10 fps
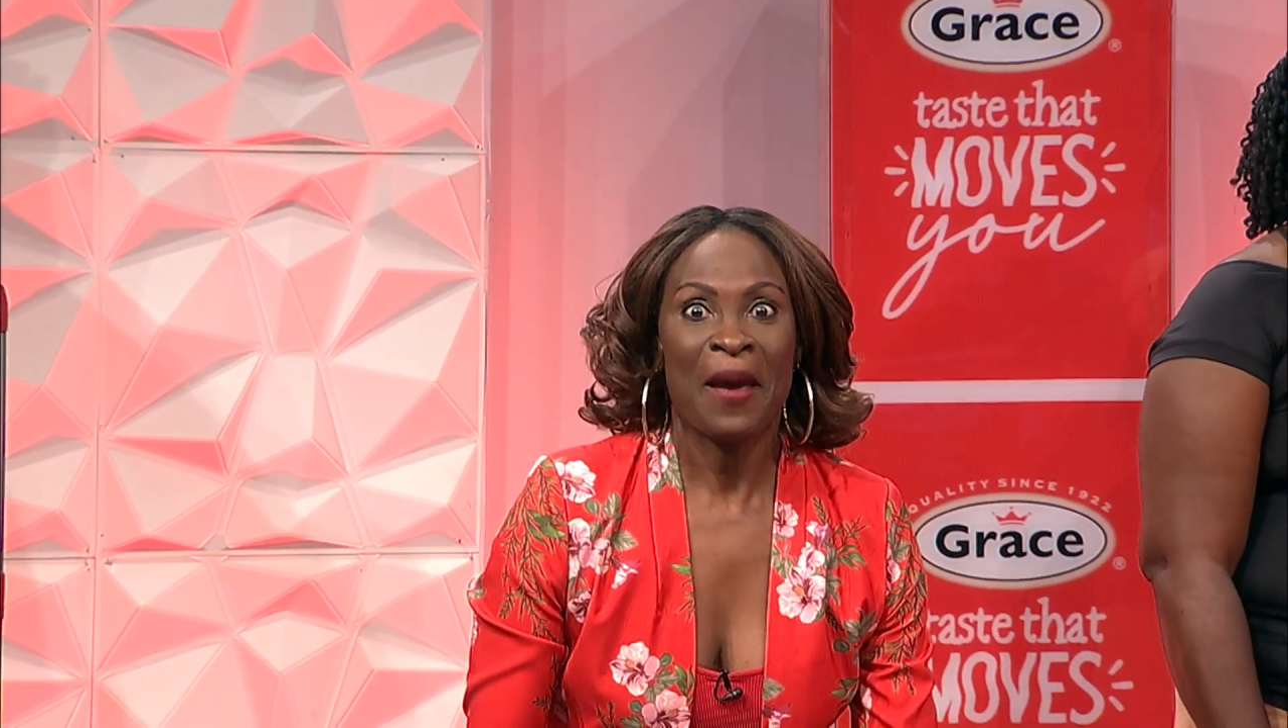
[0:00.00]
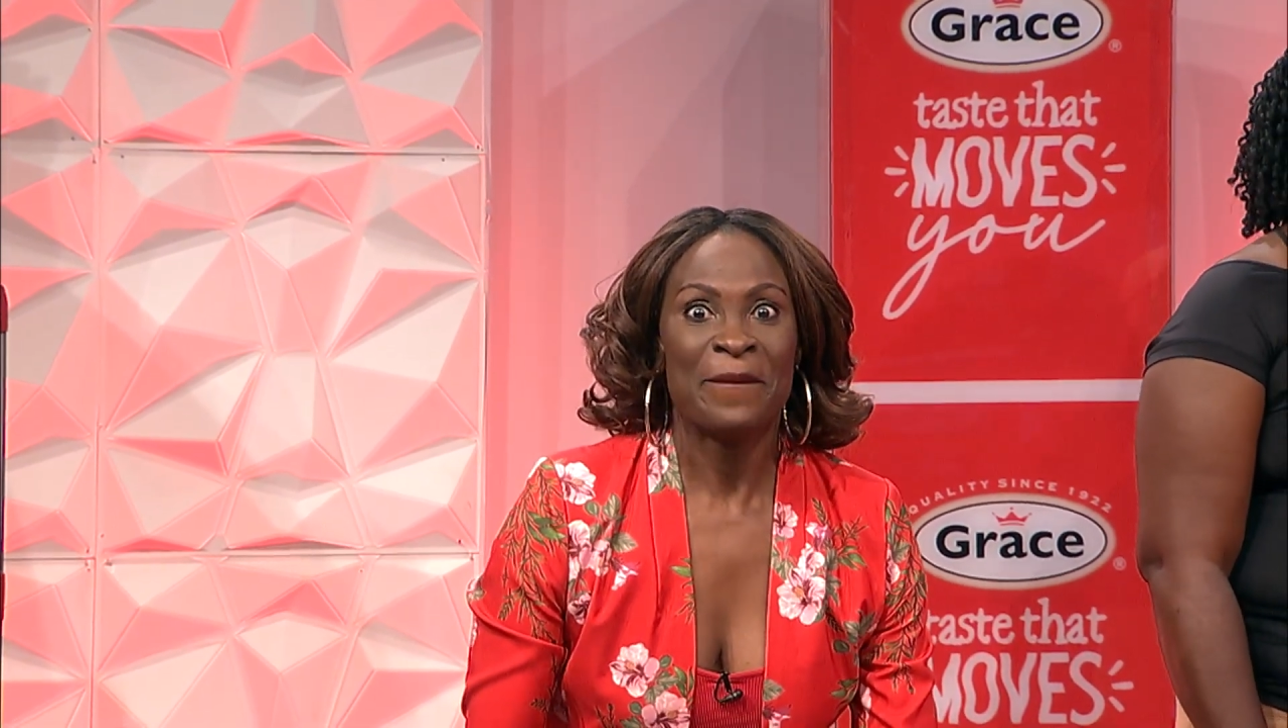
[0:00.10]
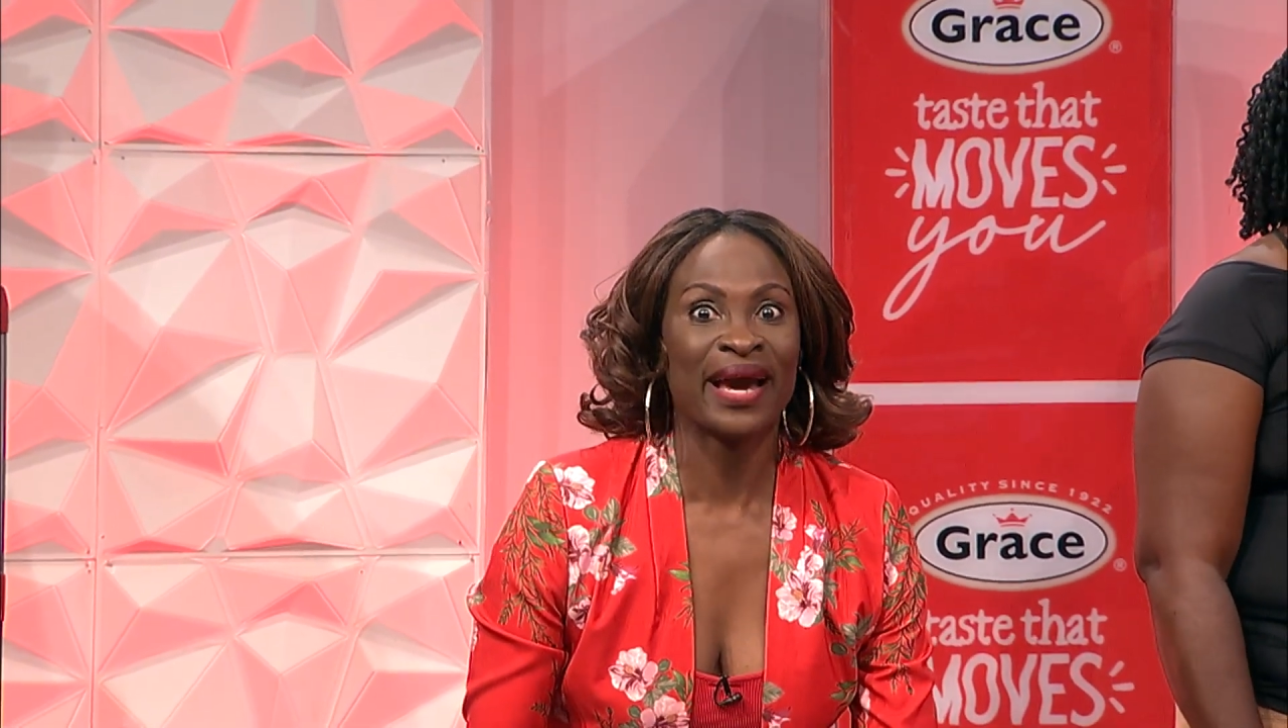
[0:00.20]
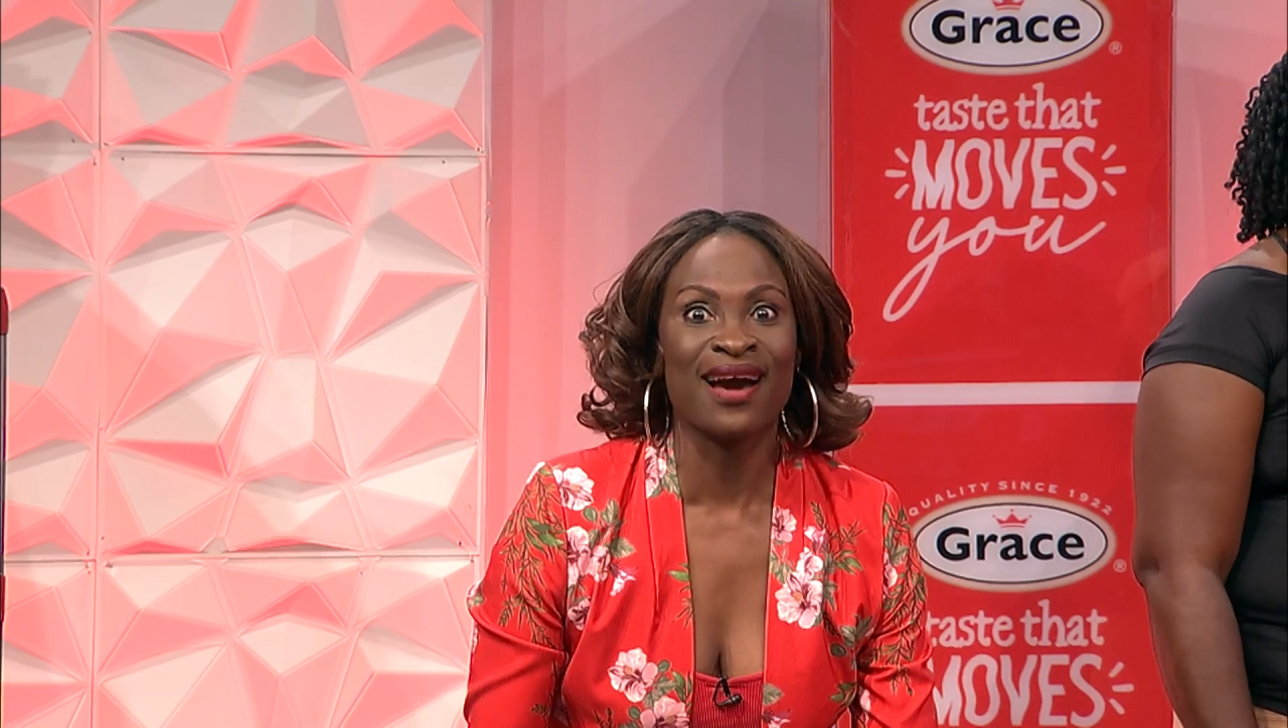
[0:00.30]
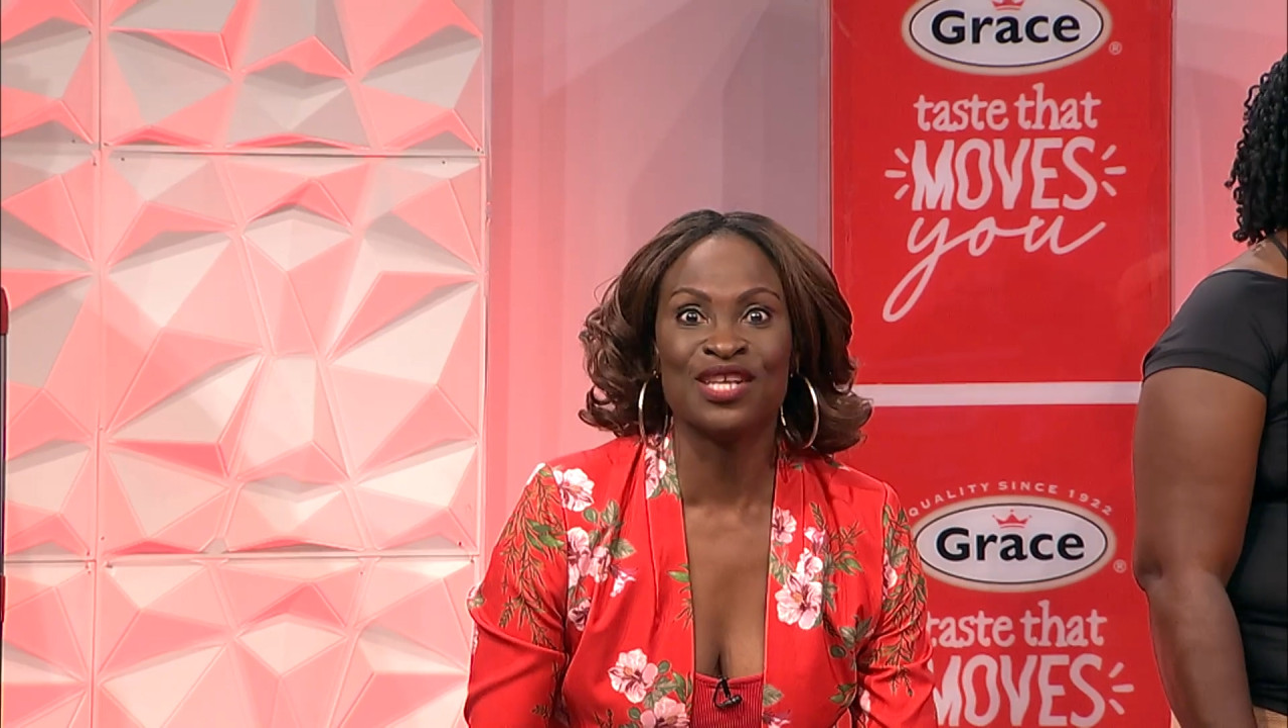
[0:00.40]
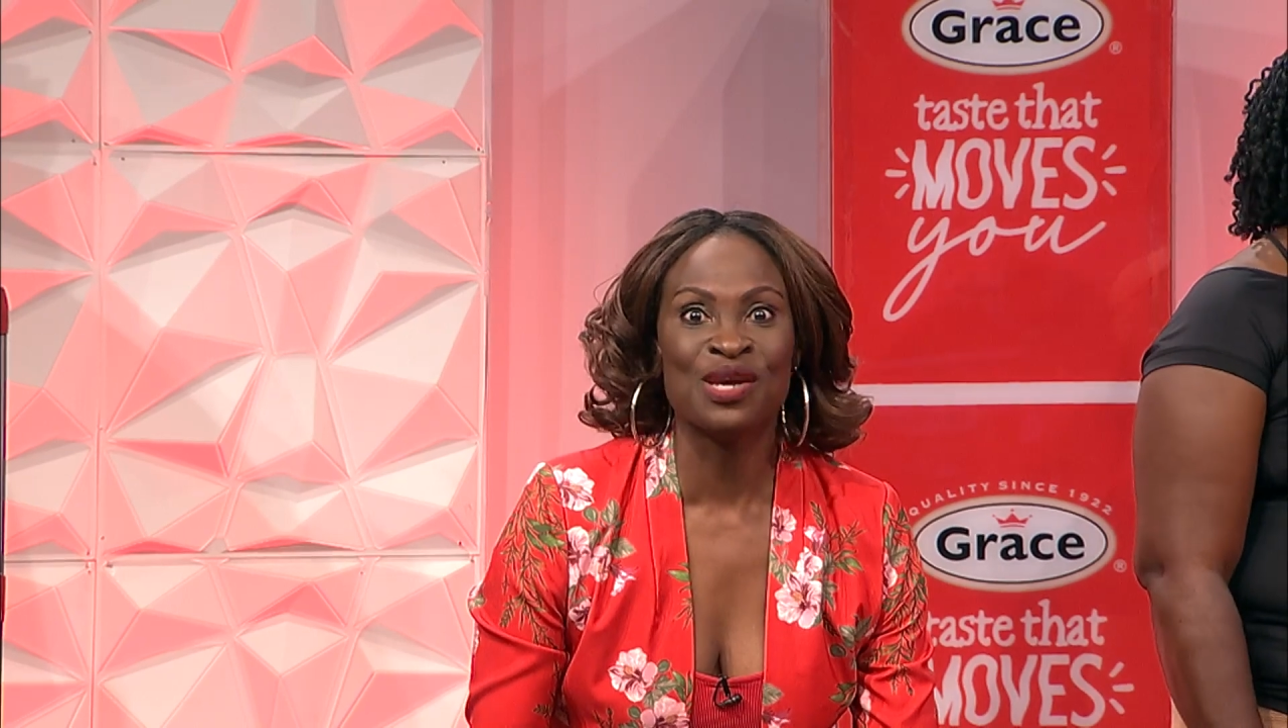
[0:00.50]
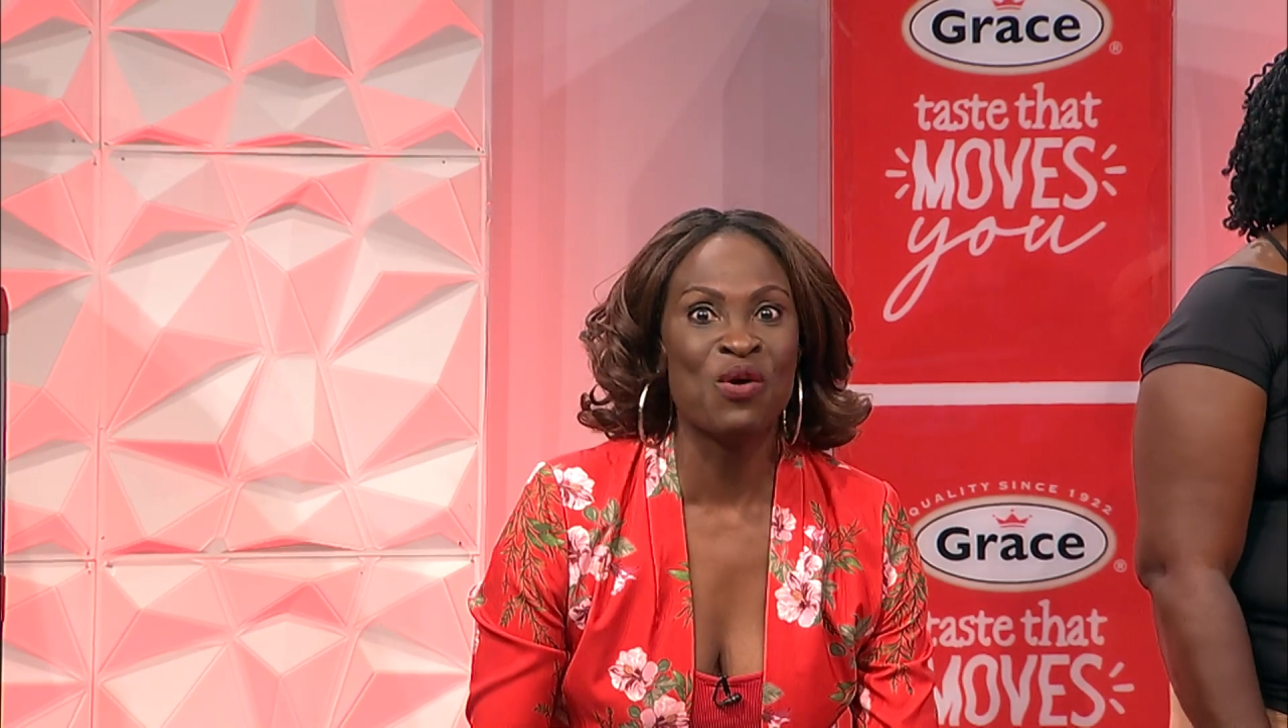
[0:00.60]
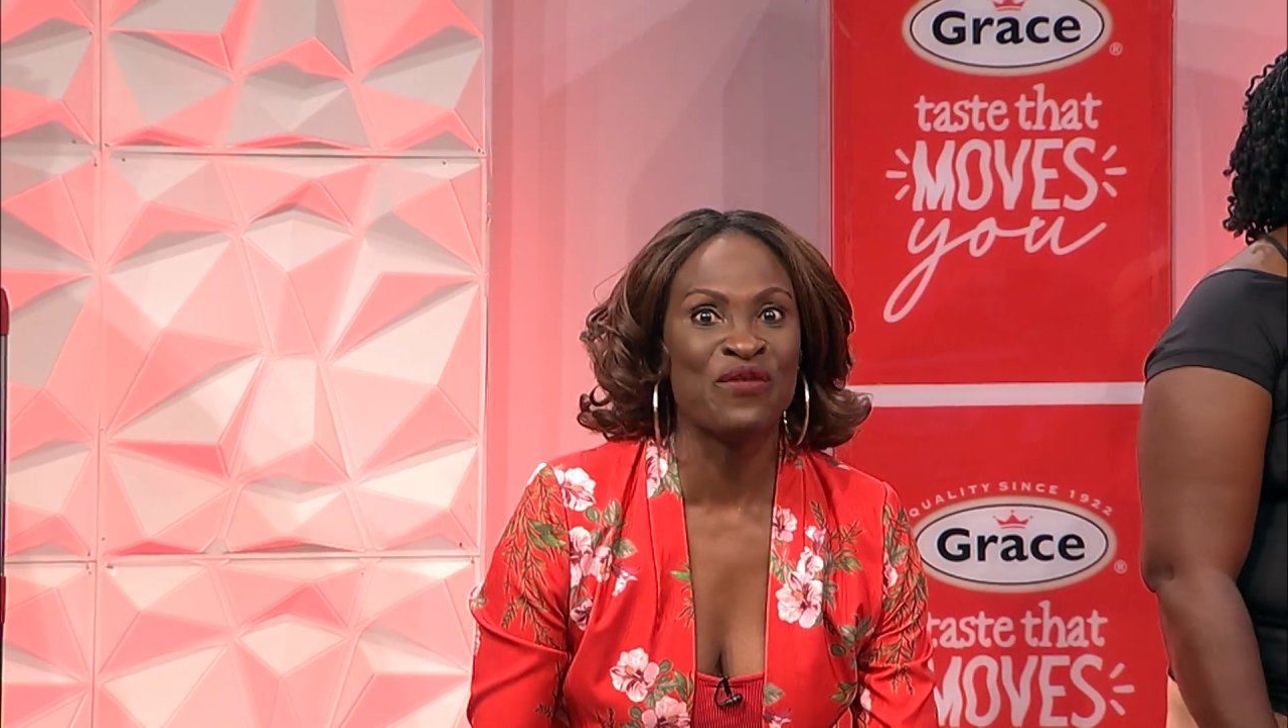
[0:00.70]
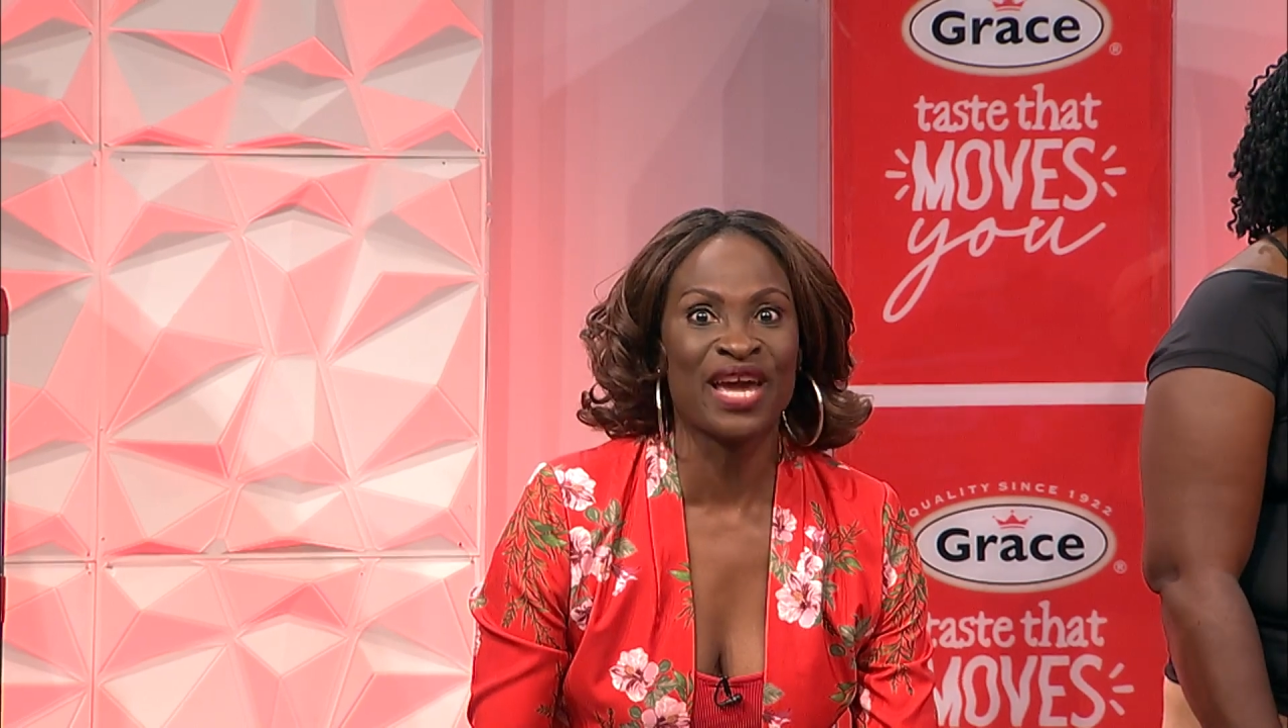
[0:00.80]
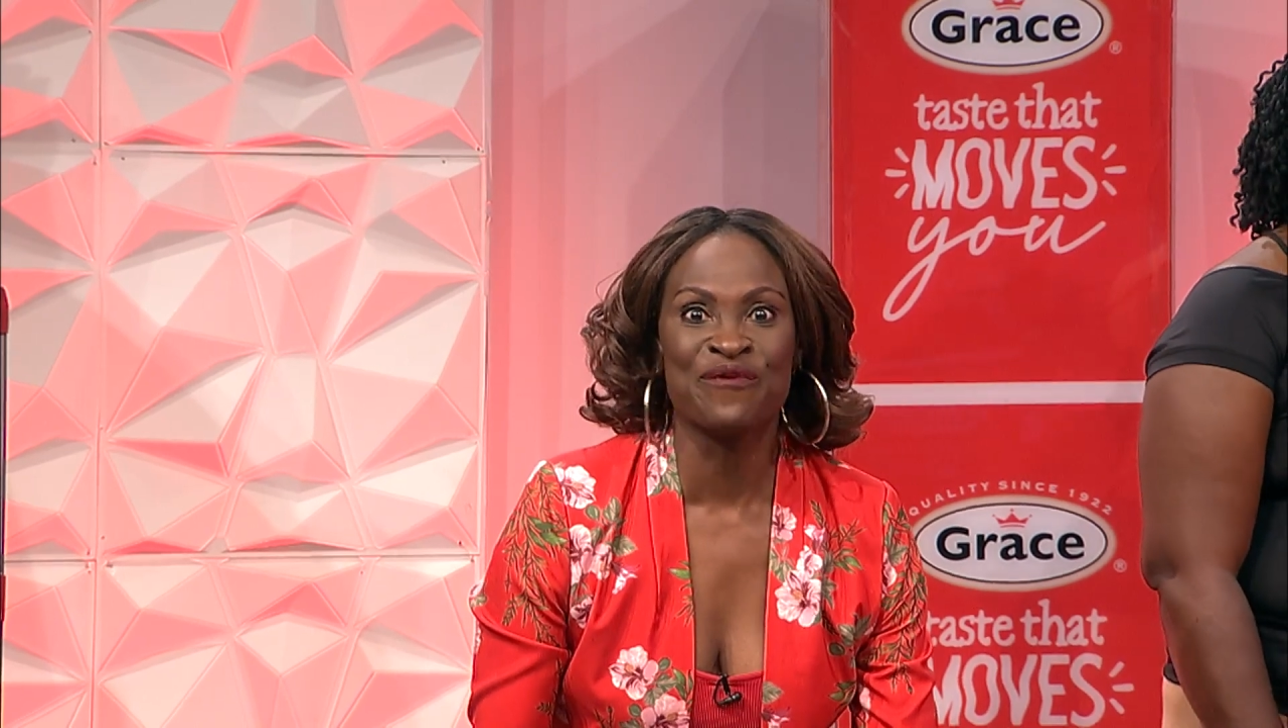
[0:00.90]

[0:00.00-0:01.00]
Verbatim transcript: because we're moving